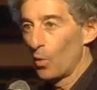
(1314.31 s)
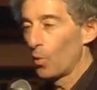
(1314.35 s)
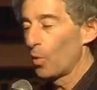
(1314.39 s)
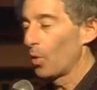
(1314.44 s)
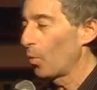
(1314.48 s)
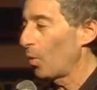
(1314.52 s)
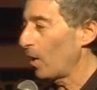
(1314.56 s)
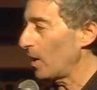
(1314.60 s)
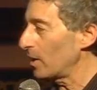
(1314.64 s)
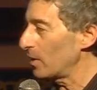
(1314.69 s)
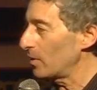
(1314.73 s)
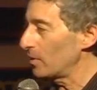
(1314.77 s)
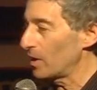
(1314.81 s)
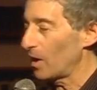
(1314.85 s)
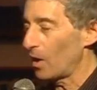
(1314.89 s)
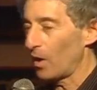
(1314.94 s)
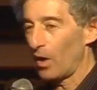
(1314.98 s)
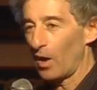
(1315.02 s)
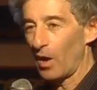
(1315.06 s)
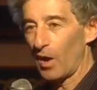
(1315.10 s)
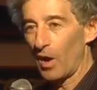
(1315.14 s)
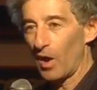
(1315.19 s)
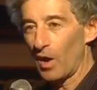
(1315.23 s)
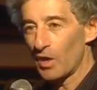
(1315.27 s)
Well, what
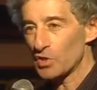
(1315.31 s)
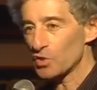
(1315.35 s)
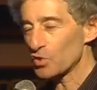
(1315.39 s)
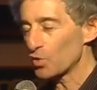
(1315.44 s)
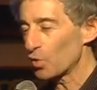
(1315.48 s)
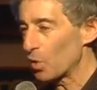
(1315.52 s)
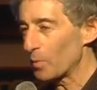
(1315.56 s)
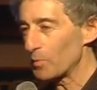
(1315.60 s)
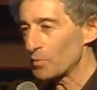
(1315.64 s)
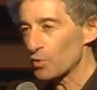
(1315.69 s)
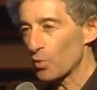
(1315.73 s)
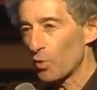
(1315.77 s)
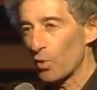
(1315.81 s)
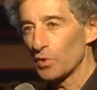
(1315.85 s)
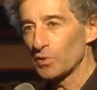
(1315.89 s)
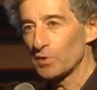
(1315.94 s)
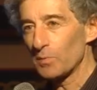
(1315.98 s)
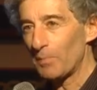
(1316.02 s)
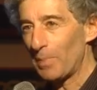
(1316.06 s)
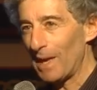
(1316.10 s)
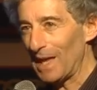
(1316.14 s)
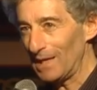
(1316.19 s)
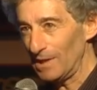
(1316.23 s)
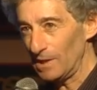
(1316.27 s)
now? Our storms are all
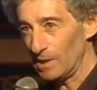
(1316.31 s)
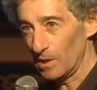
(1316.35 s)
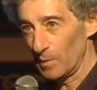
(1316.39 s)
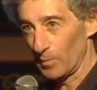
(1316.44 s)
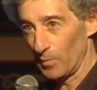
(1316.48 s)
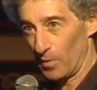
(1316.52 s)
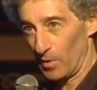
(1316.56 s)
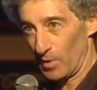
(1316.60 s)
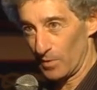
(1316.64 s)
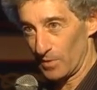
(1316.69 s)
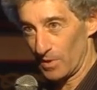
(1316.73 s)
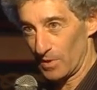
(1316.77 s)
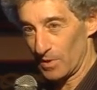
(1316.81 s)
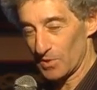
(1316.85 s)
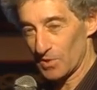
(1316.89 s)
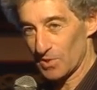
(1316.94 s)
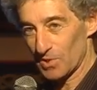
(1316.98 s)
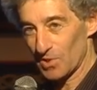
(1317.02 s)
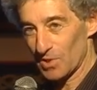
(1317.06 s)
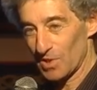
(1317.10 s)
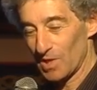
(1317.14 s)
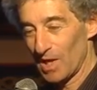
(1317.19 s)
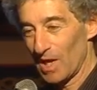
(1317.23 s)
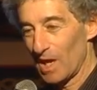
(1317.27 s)
dependent upon
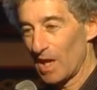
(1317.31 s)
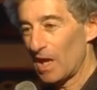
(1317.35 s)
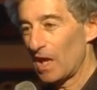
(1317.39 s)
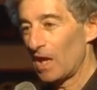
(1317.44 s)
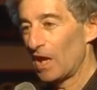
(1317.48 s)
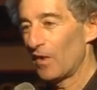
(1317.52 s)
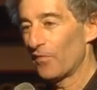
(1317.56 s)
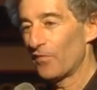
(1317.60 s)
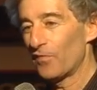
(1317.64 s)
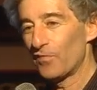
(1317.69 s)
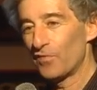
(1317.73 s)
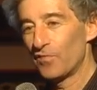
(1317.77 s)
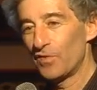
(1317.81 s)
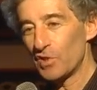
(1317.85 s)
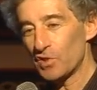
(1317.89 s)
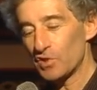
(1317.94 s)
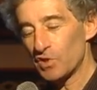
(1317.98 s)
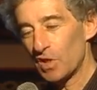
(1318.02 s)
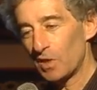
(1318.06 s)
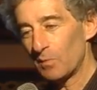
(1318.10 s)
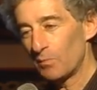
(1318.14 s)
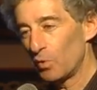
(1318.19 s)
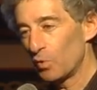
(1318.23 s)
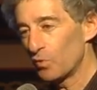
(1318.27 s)
this. If this
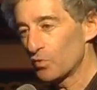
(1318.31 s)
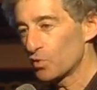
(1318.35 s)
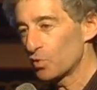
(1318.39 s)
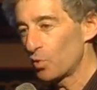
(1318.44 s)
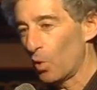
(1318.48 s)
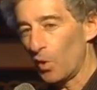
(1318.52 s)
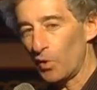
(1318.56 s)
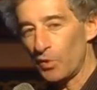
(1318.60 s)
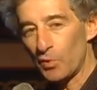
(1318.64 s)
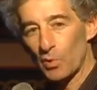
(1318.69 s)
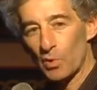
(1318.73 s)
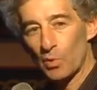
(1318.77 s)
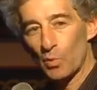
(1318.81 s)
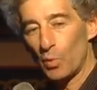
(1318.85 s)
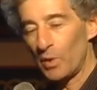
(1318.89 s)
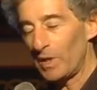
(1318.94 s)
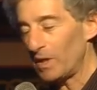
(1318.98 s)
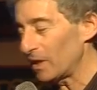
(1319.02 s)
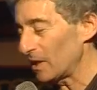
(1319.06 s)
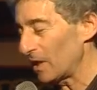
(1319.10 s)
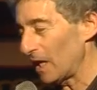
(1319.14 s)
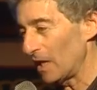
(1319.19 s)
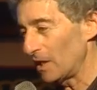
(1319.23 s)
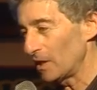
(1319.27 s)
thing moves northward,
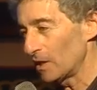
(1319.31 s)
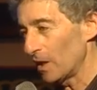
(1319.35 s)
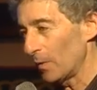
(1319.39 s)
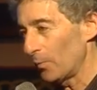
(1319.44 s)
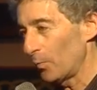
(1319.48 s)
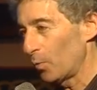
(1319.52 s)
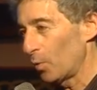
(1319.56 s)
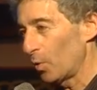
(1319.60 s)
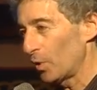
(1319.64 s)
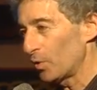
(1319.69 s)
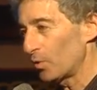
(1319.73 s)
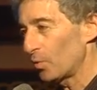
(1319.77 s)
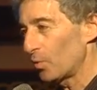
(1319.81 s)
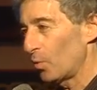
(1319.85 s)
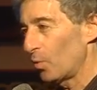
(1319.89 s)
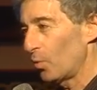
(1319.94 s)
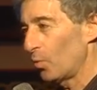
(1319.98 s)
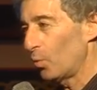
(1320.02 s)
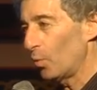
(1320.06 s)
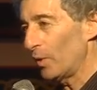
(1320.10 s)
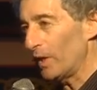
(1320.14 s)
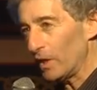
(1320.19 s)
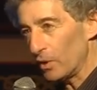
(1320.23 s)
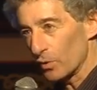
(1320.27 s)
we could end up with
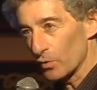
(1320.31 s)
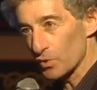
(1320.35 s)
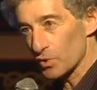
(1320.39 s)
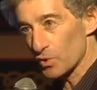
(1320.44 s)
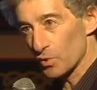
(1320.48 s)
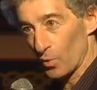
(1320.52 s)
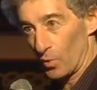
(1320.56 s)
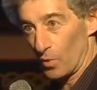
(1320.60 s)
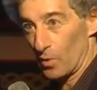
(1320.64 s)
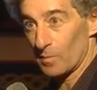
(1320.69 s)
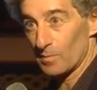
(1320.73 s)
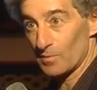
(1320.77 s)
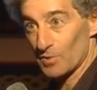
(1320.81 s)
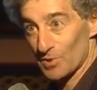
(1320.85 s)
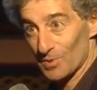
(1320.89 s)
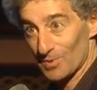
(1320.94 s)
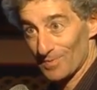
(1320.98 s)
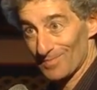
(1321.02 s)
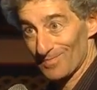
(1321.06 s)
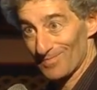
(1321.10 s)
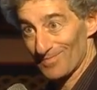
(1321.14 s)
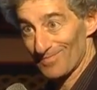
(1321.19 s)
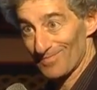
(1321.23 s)
weaker storms.